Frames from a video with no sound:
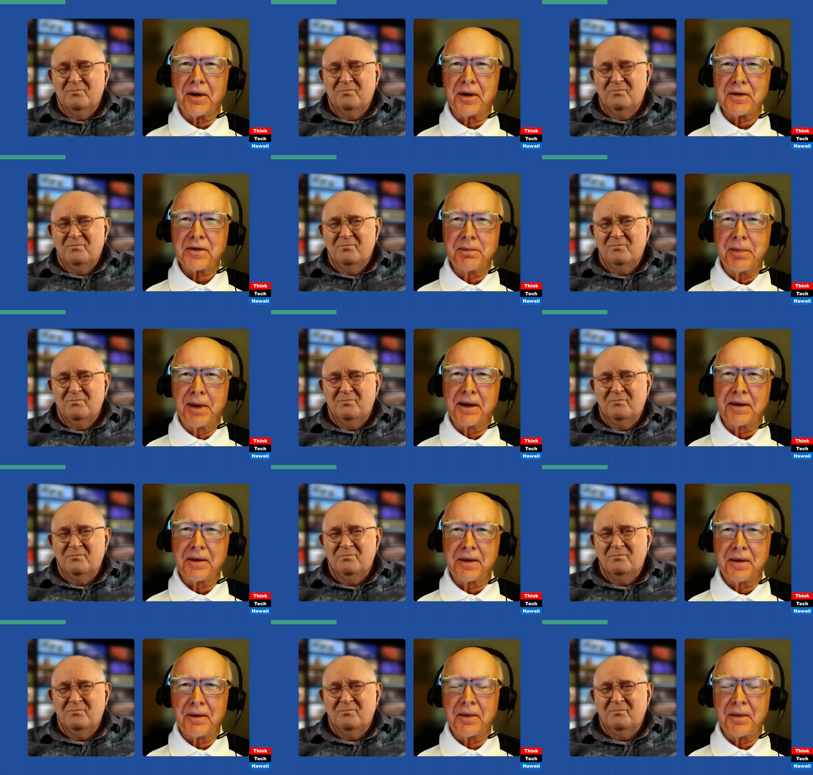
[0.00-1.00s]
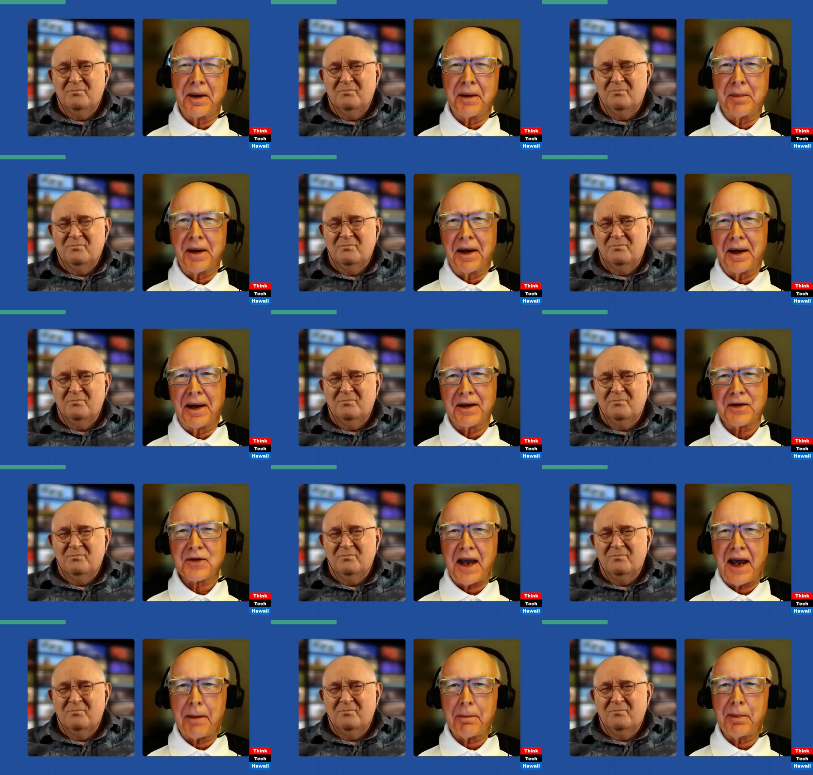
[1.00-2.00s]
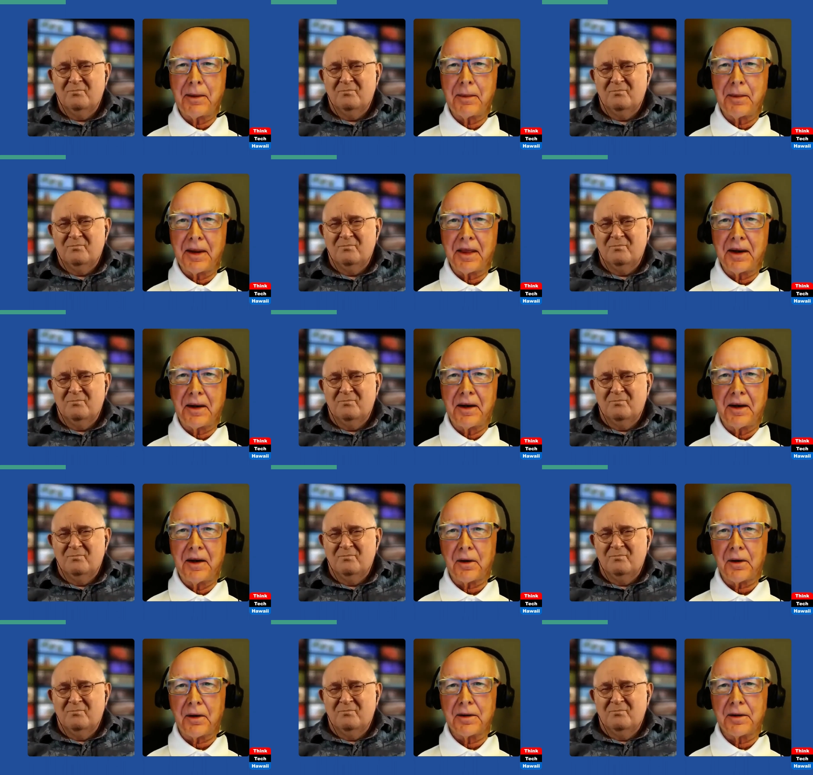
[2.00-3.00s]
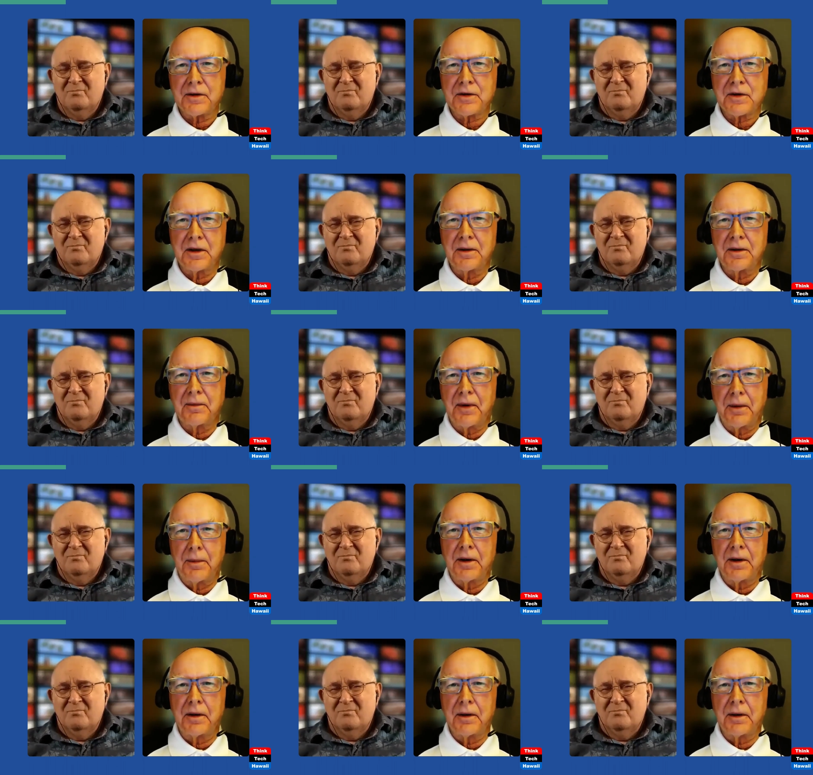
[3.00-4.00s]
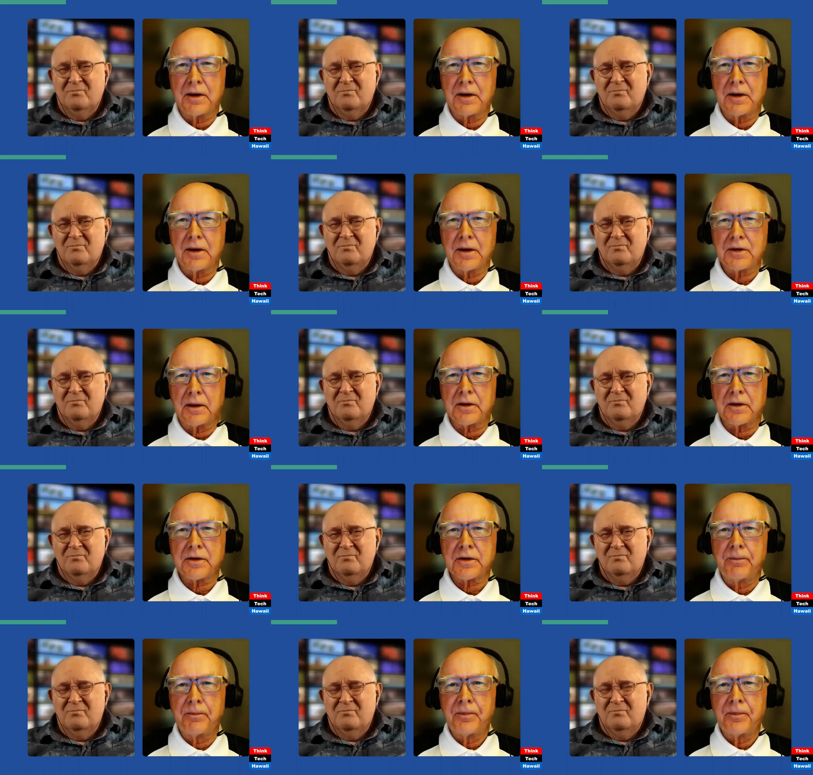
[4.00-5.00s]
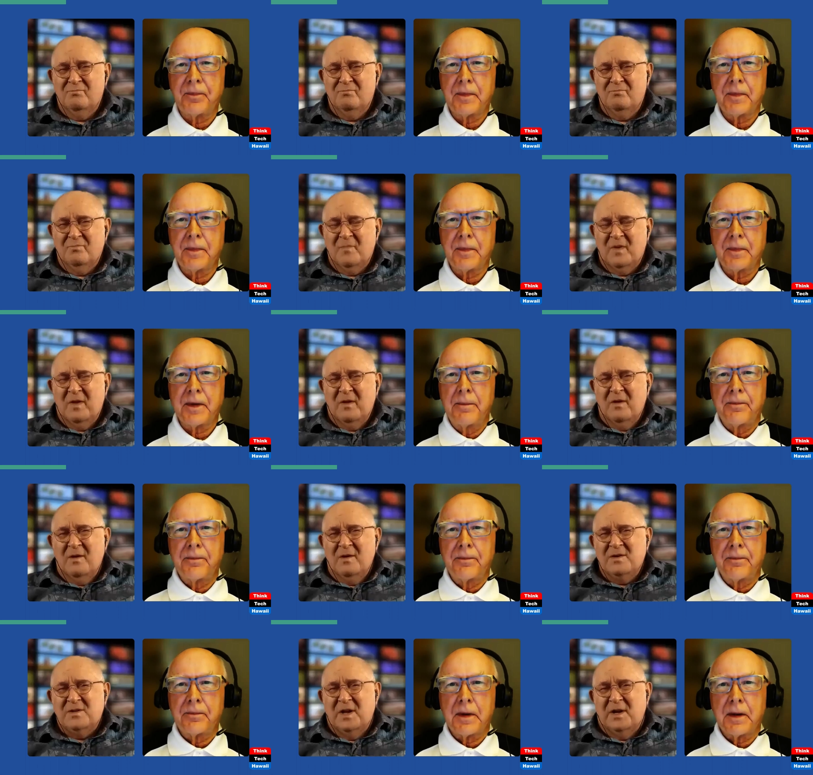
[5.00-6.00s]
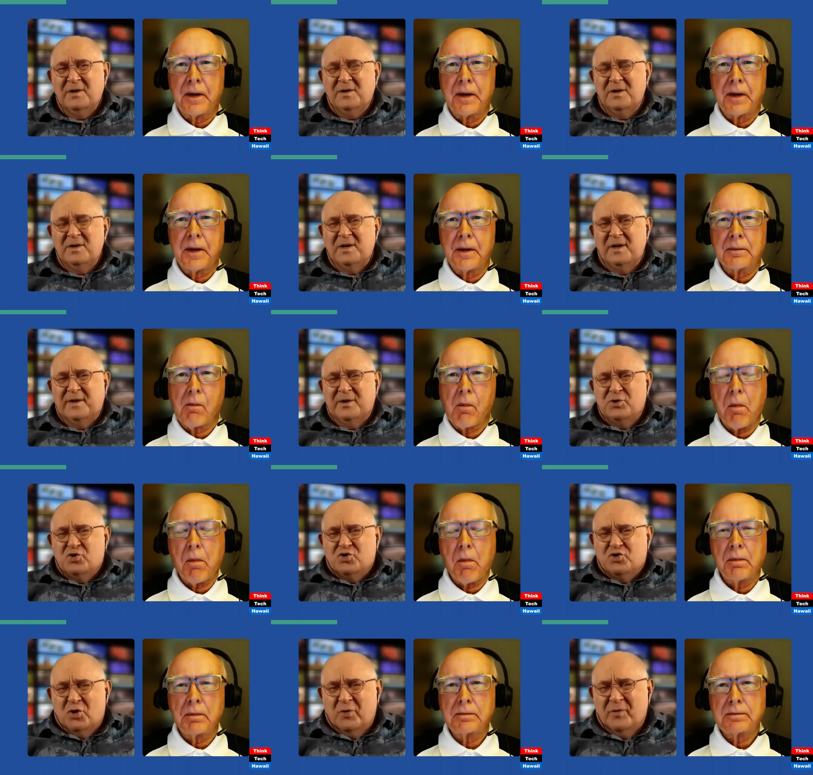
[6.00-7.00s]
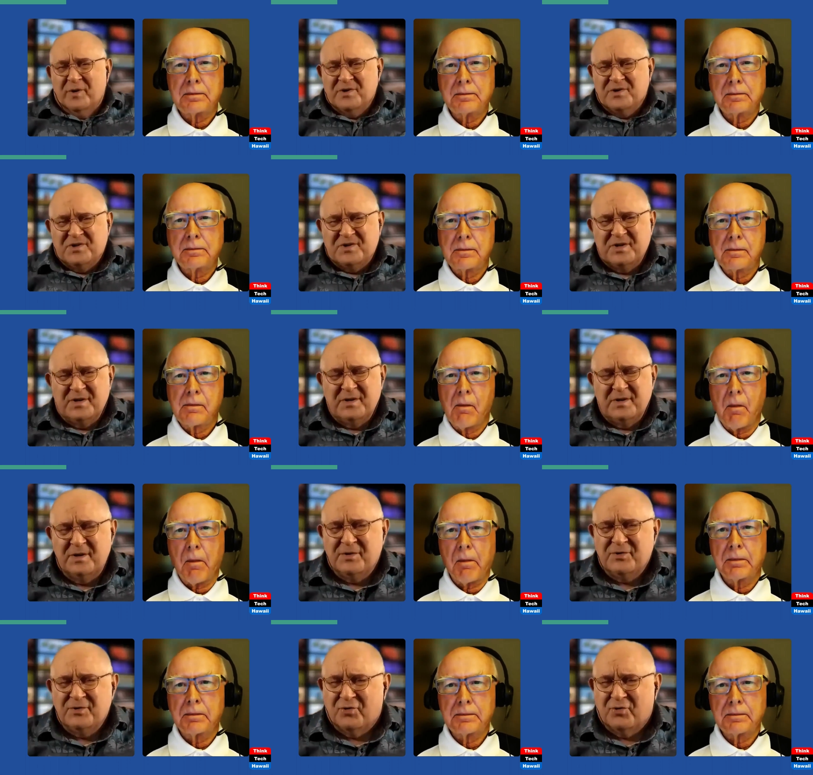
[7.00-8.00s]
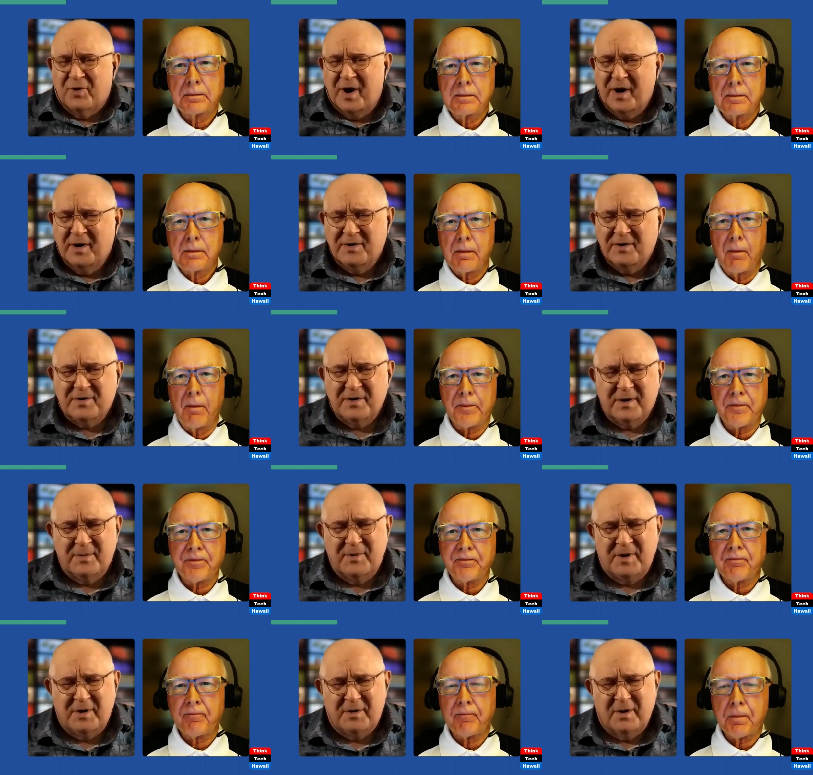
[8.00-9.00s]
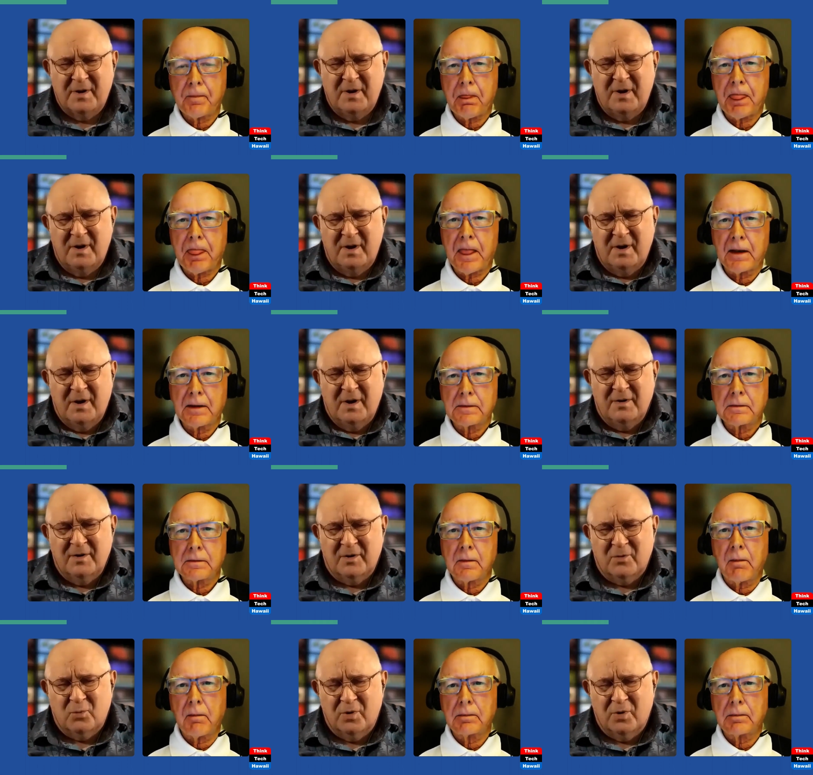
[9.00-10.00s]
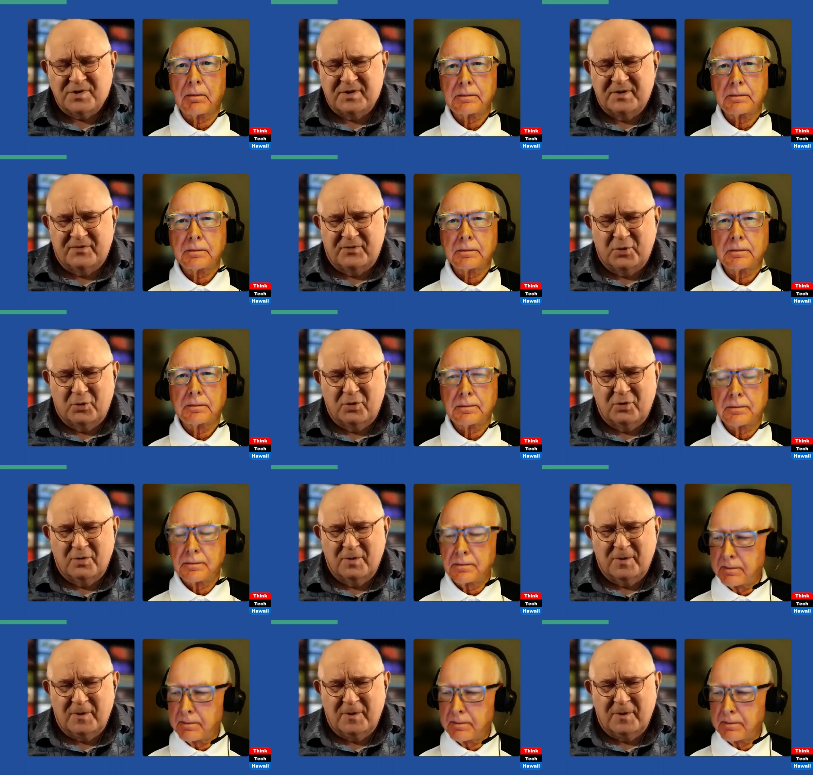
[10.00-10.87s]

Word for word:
Speaker 1: euros, but we'd be less happy with euros than we would US dollars.
Speaker 2: It's like insurance in trade, isn't it? I mean, in other words, if you're